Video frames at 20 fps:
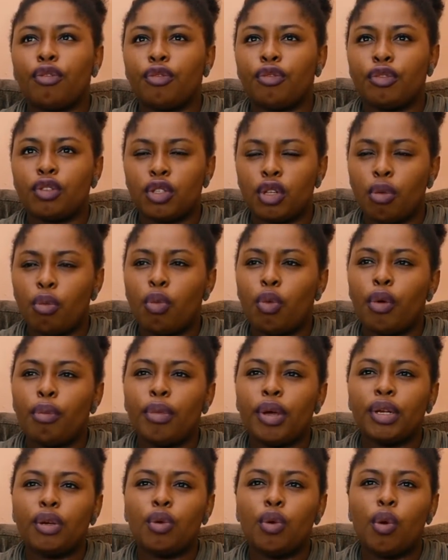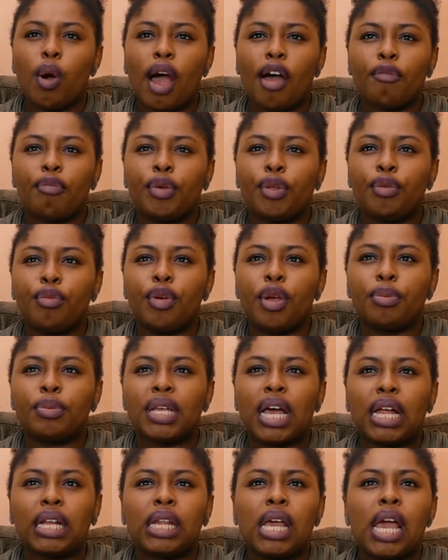some women who have been raped,
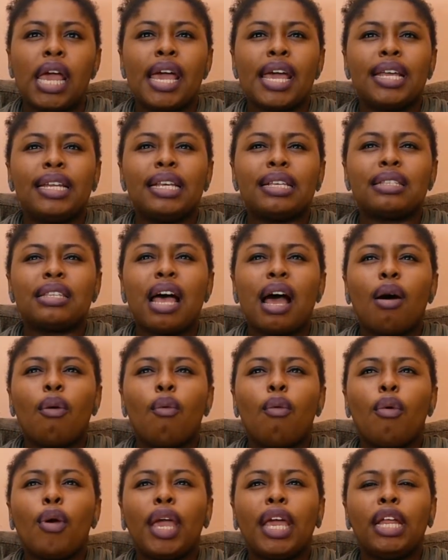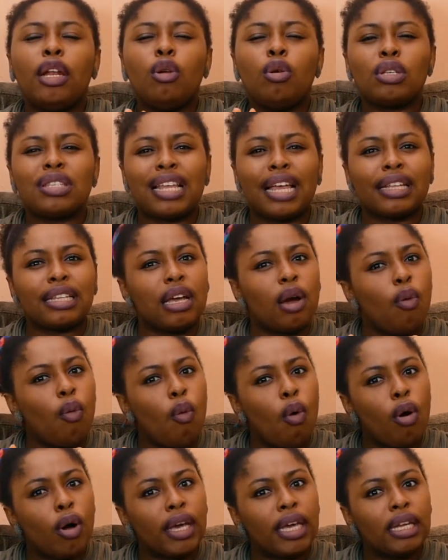and it looks like they're
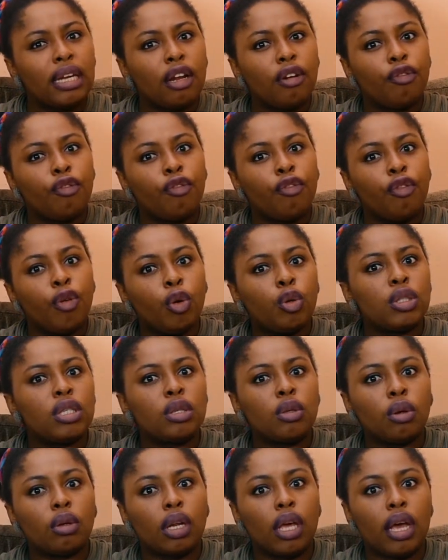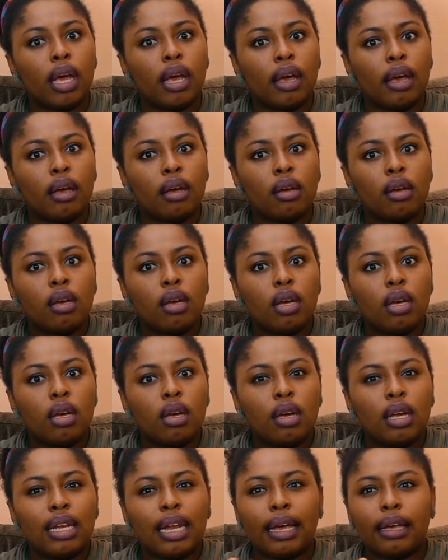walking and floating on air,
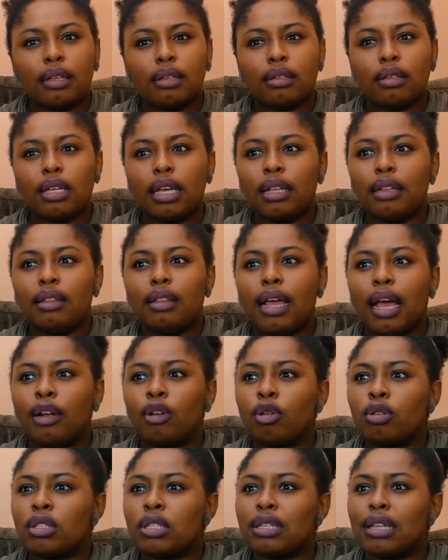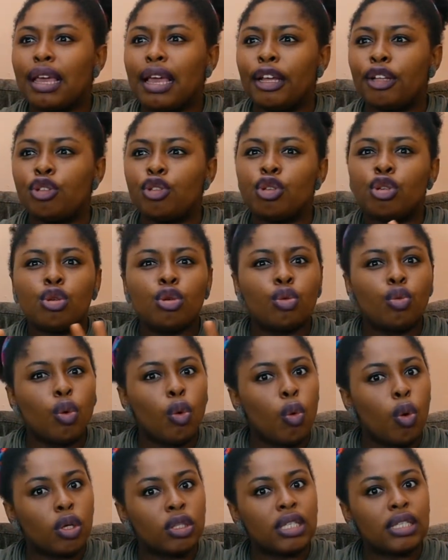like they are not in tune
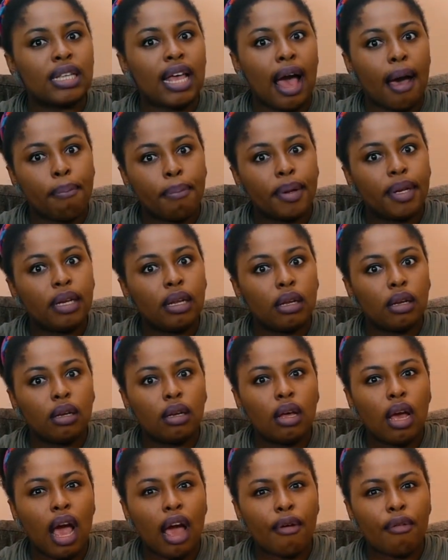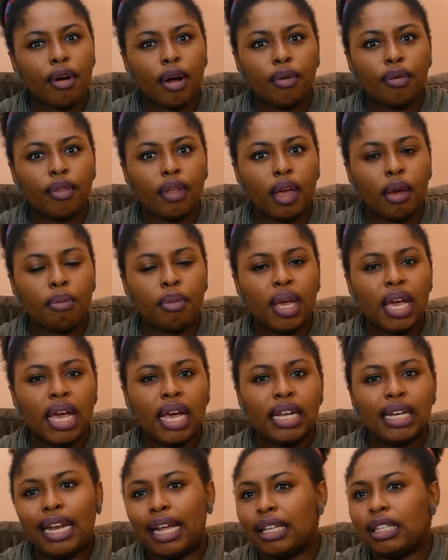with what is happening around them.
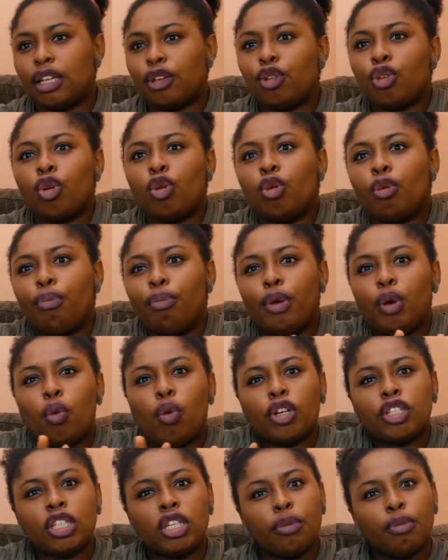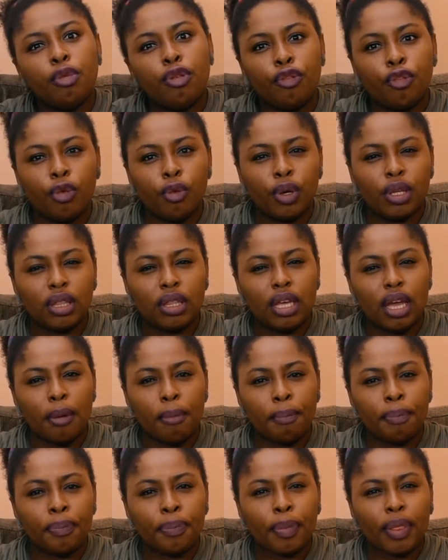Like you could be watching a movie with them,
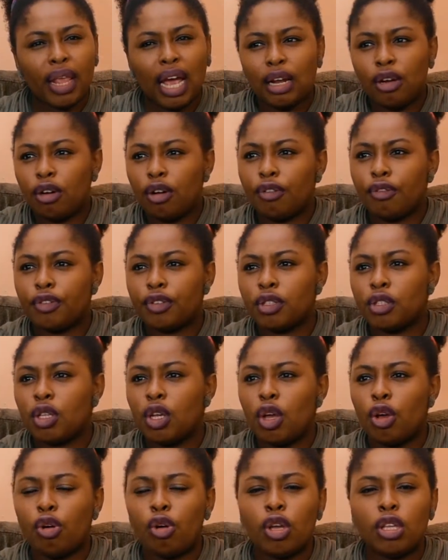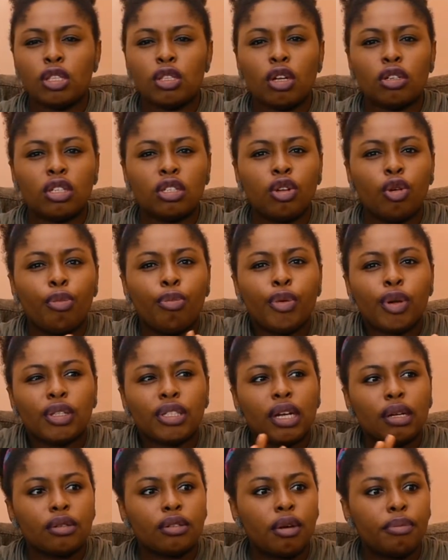and all of a sudden they'll blot
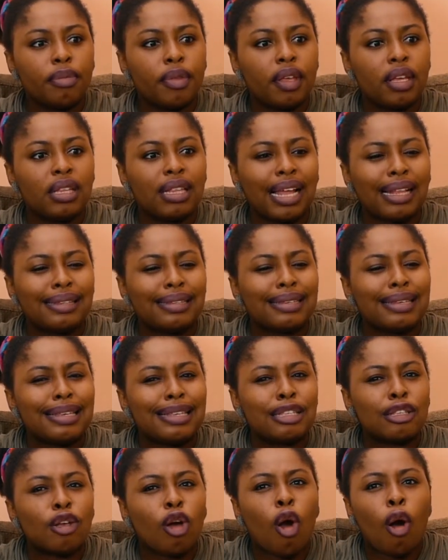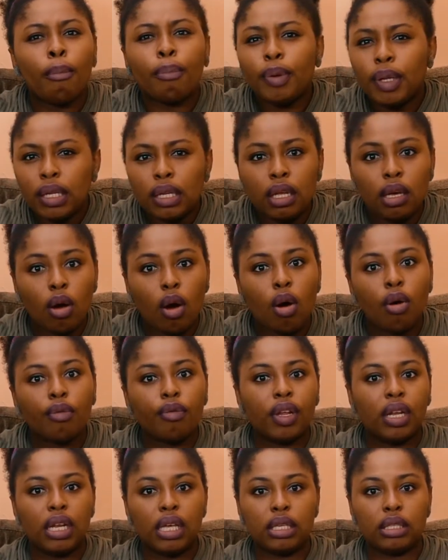out something that is completely
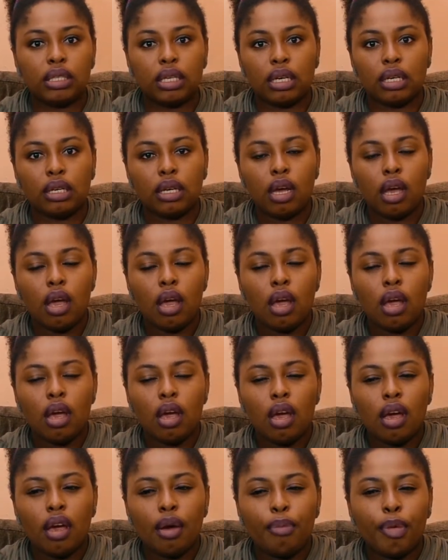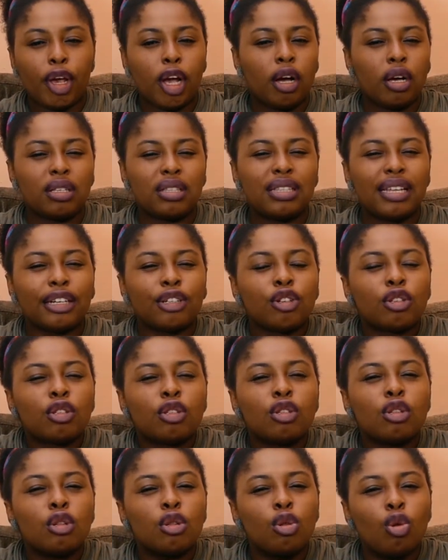unrelated, because they're
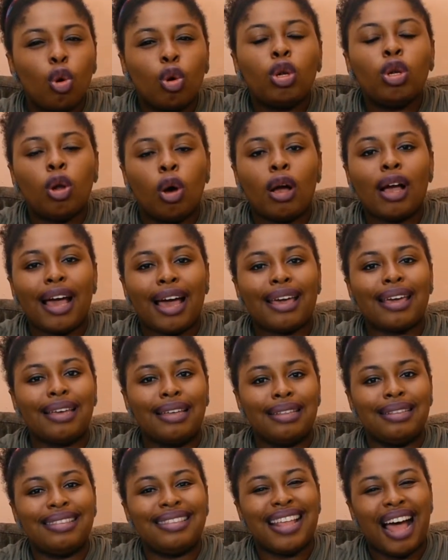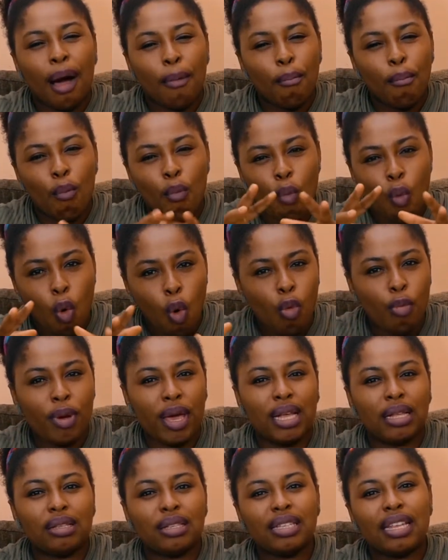just no longer in that
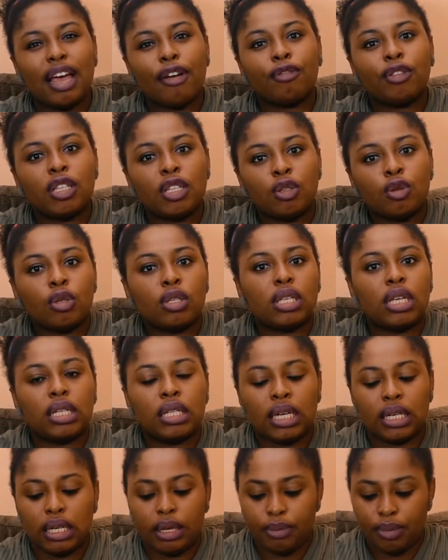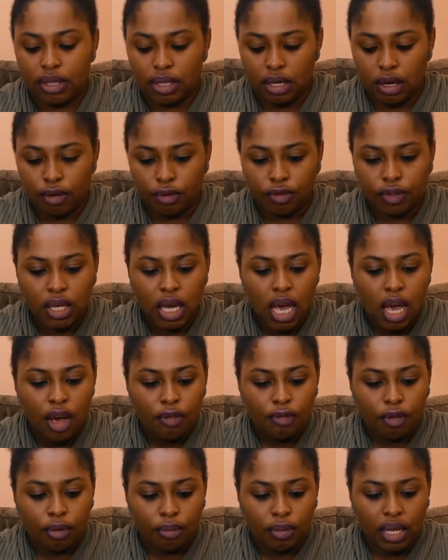moment. They have dissociated themselves
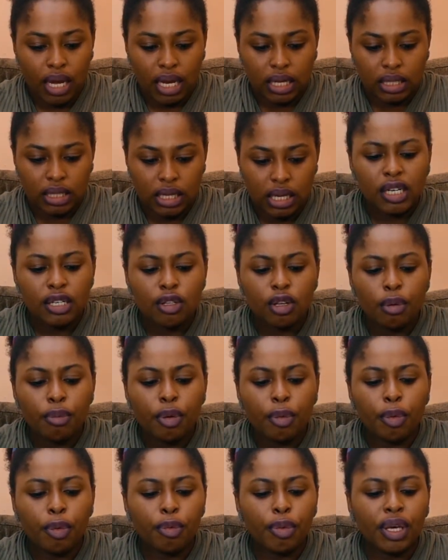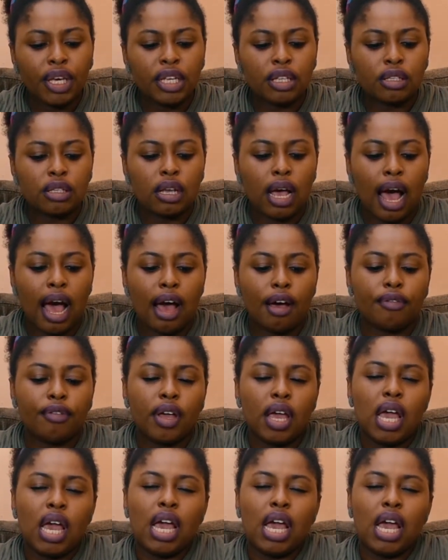from that. Some people begin to have